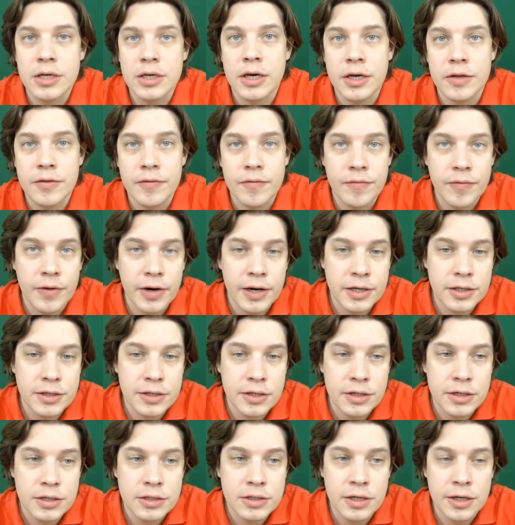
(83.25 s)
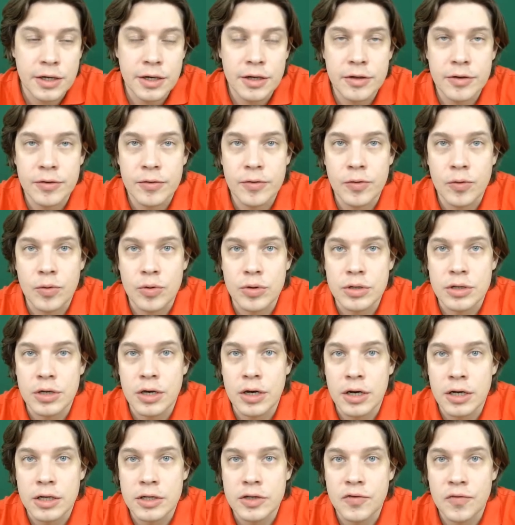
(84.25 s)
can find it either
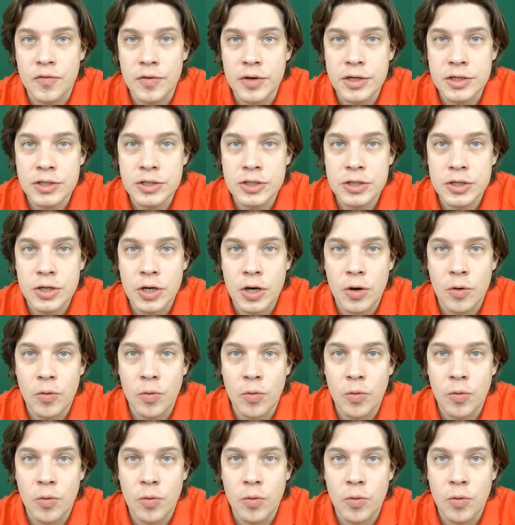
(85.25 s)
on Twitch